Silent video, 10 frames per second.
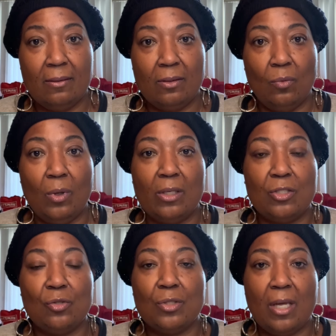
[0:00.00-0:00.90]
the one
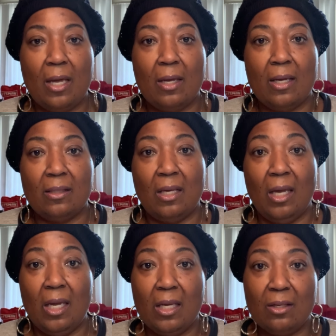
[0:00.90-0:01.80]
that you take at the
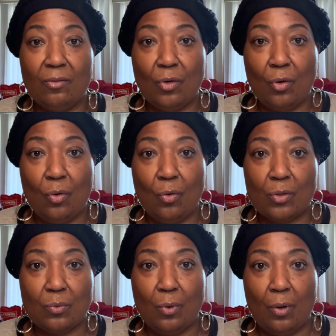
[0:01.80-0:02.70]
end of your
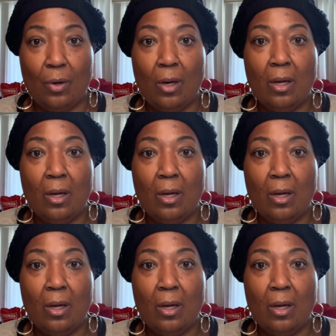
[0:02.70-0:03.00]
coursework